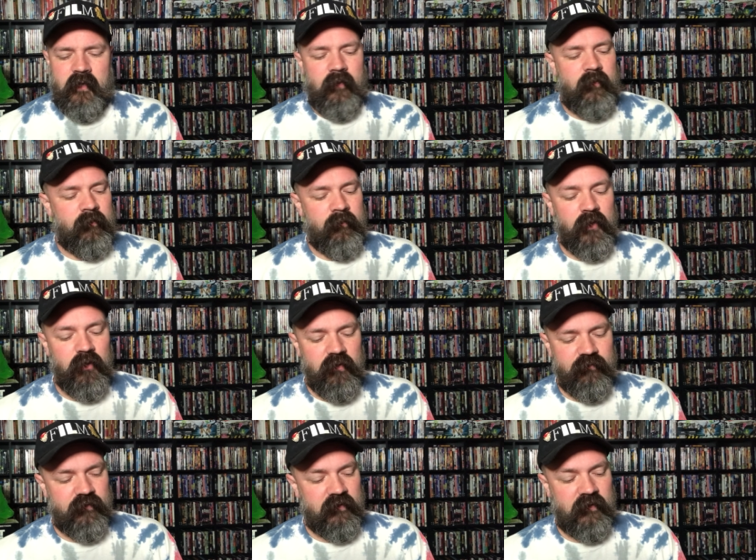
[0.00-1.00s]
And
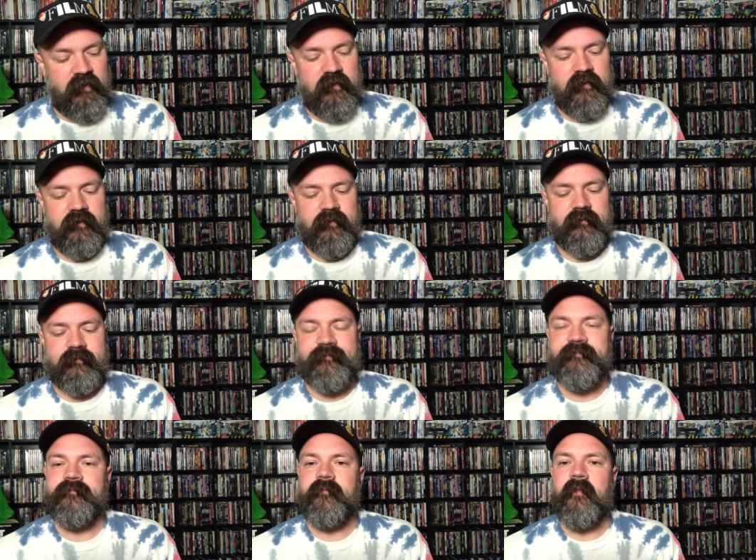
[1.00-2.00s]
beautiful.
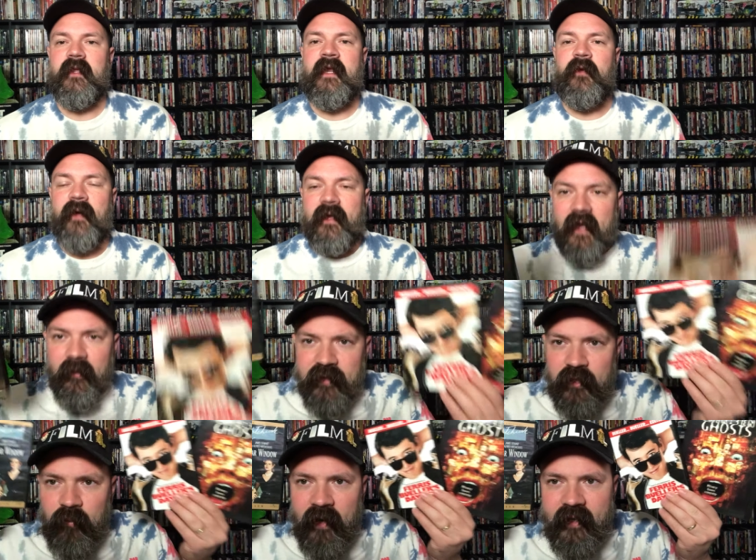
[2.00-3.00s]
Anyway, how are we
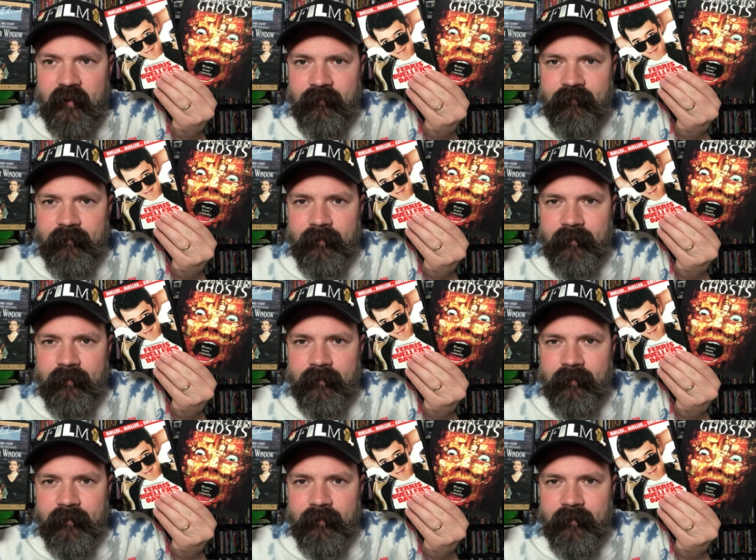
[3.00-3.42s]
going to rank them?